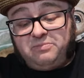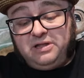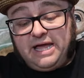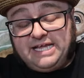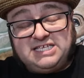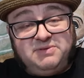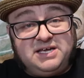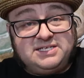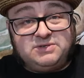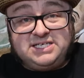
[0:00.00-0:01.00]
replaced
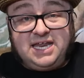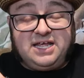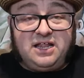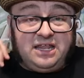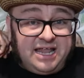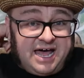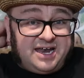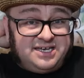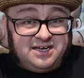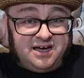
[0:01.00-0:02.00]
because it was getting a
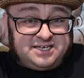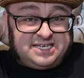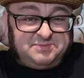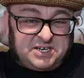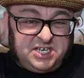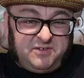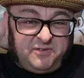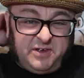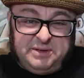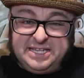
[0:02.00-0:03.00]
lot of dust, especially if
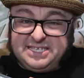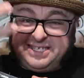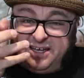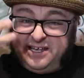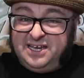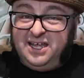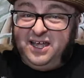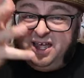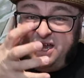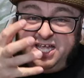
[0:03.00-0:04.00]
you're filming in the sun,
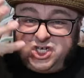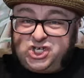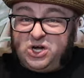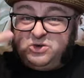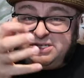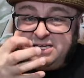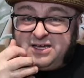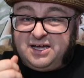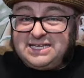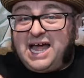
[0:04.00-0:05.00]
it shows the
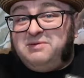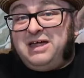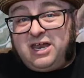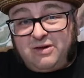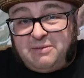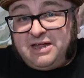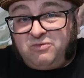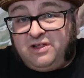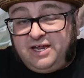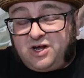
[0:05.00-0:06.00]
dust. I'm not a, I'm
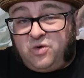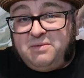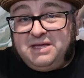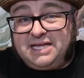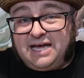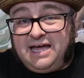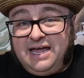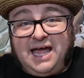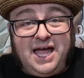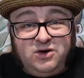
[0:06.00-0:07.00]
not really an equipment
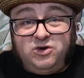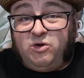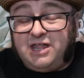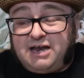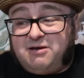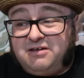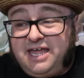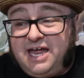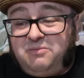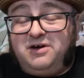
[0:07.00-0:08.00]
guy. I don't know a lot about
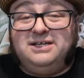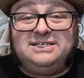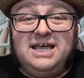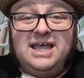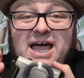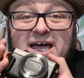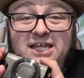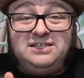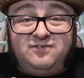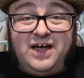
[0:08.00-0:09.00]
cameras. I
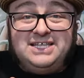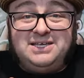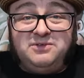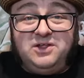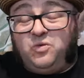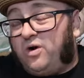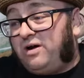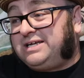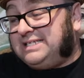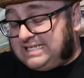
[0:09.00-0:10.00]
like to find something that
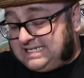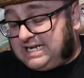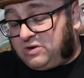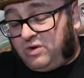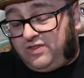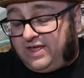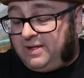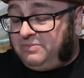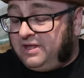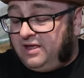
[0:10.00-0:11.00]
works and stick with
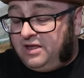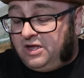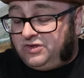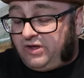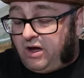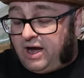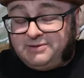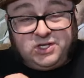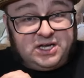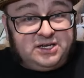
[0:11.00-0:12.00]
it. So I
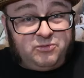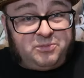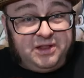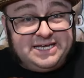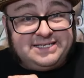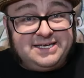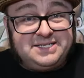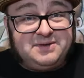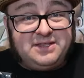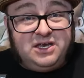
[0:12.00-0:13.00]
was looking to replace
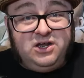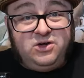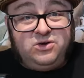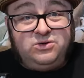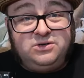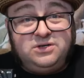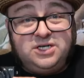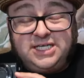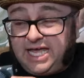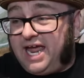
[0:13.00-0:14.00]
this with a new
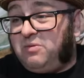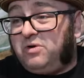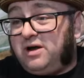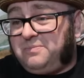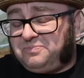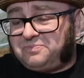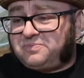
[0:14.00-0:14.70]
camera,